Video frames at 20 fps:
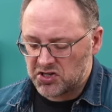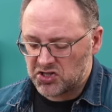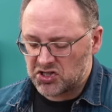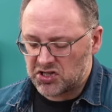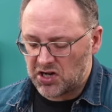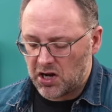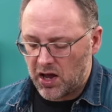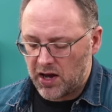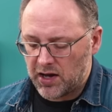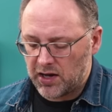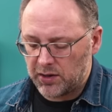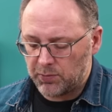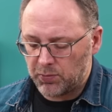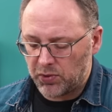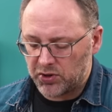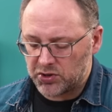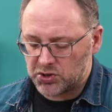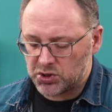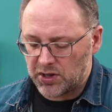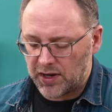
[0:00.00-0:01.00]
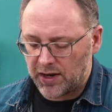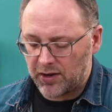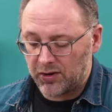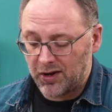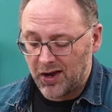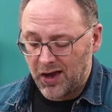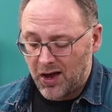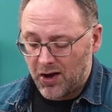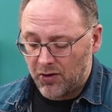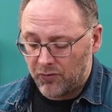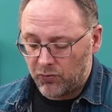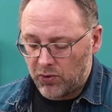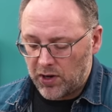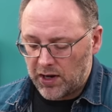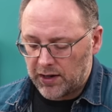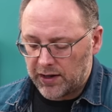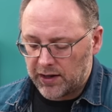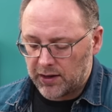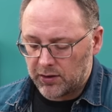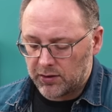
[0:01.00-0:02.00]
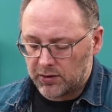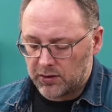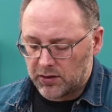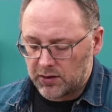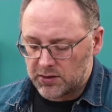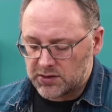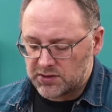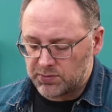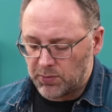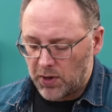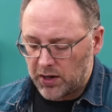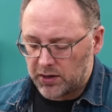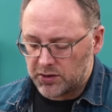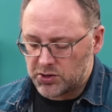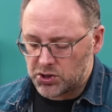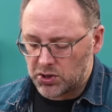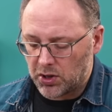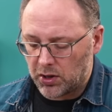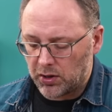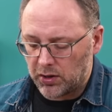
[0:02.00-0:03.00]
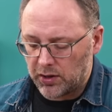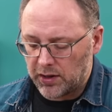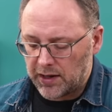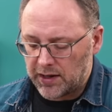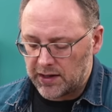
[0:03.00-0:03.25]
slightly push down. Really, the Smartshot